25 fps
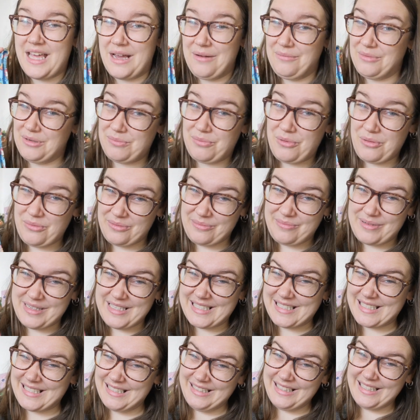That was
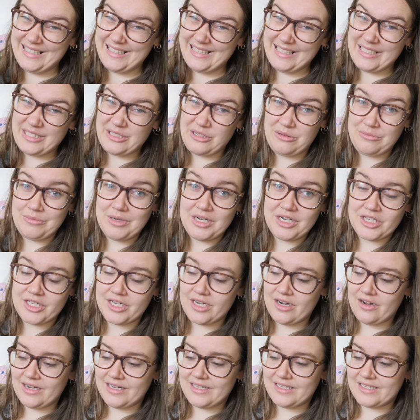probably slightly too
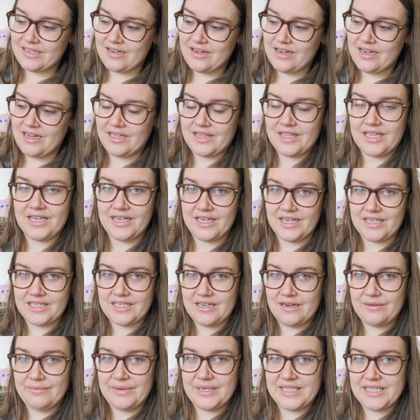much in hindsight. I think
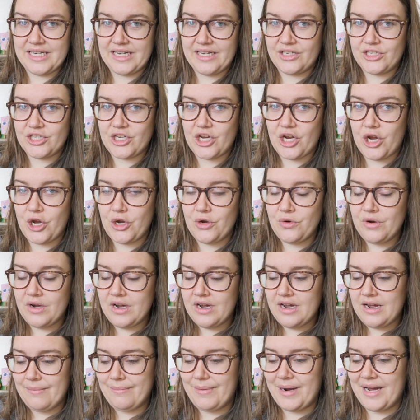next time I'd take two,
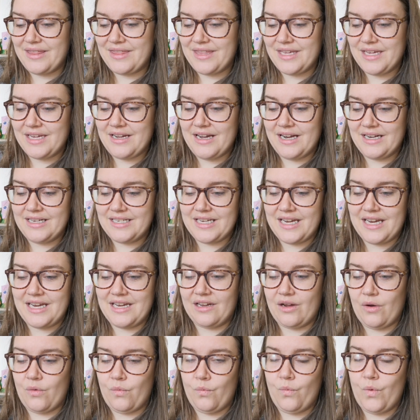but I think I'd
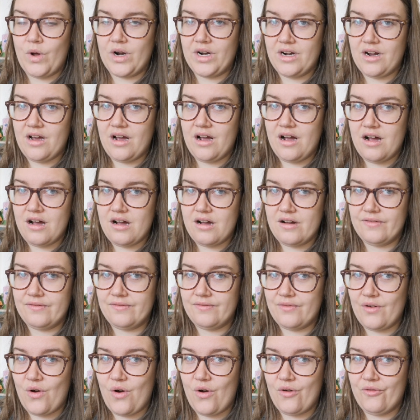take one and a
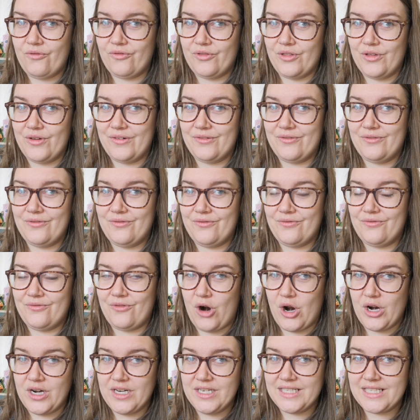half off the
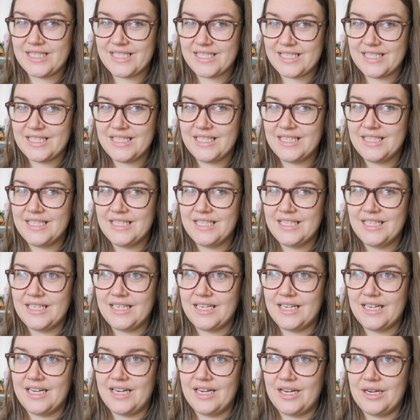front.
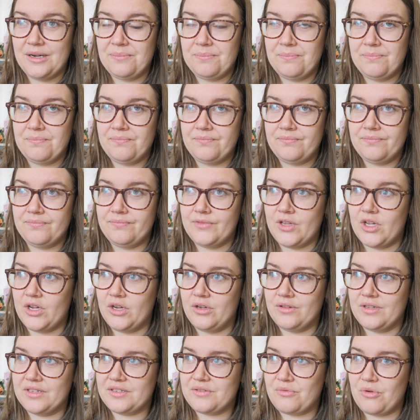Um,
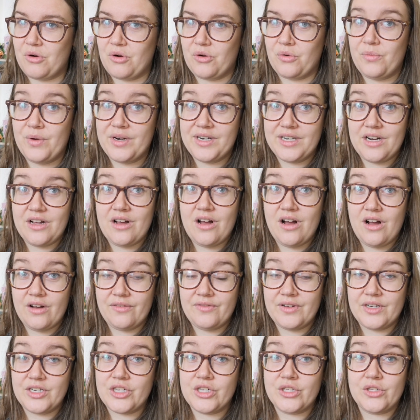no, that's wrong. One and a
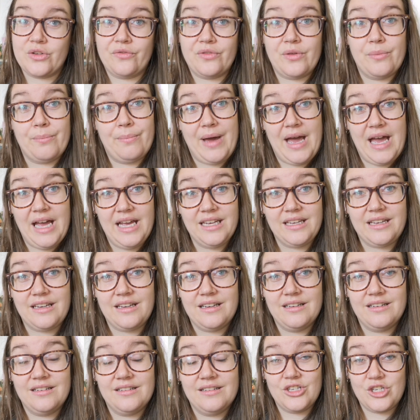half inches off the back
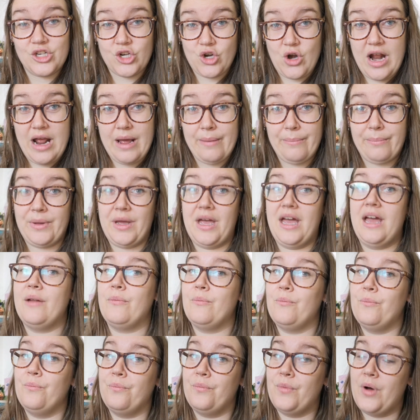strap
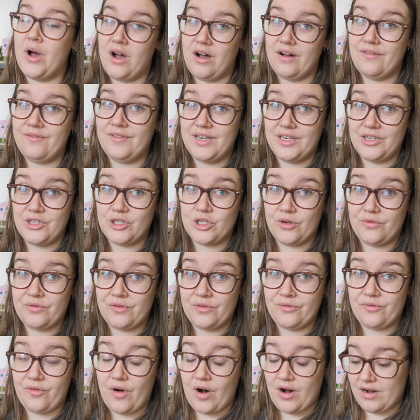and half an inch off
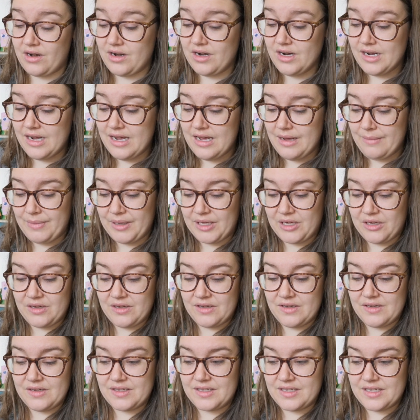the front,
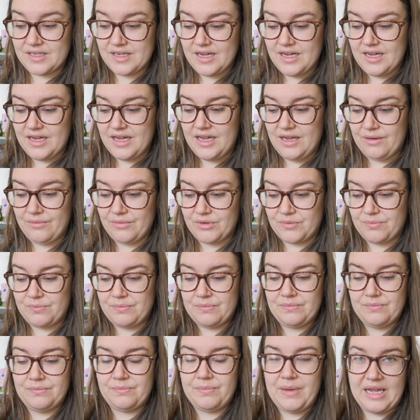because it was
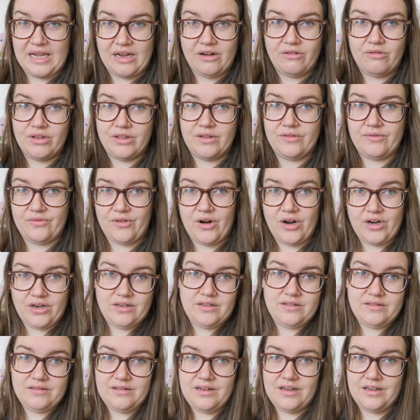bigger at the
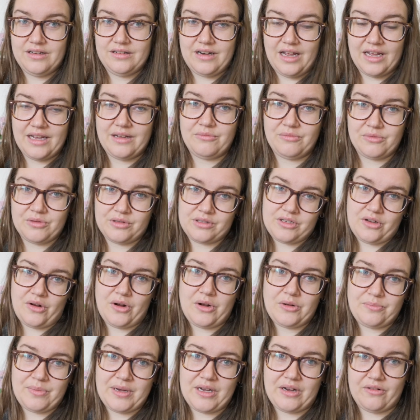front like
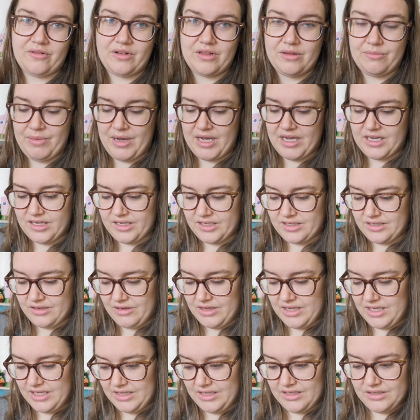sorry, it's bigger at the back.
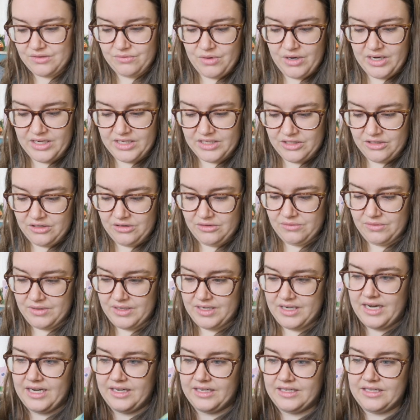So I think that's what I do
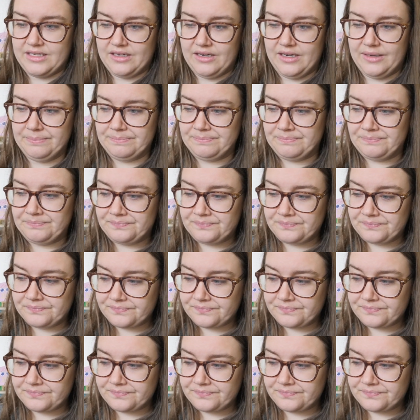next time.